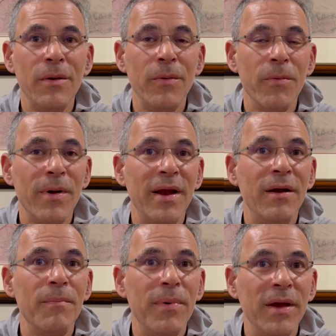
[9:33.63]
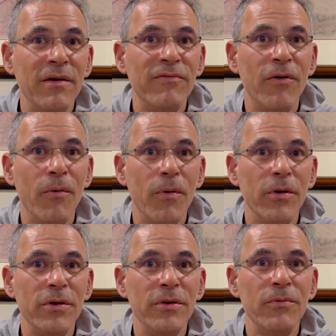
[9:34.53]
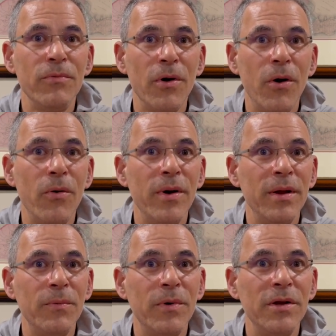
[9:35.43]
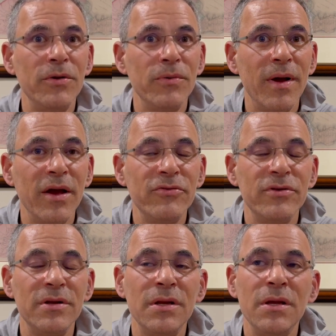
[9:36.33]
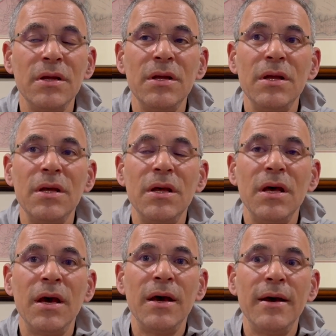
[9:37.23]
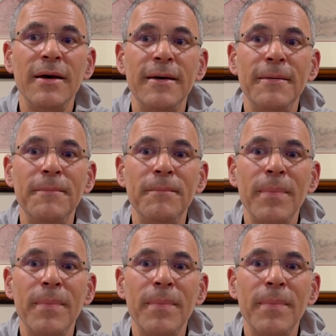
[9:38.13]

we ride our bike forward, you row in one direction. Um,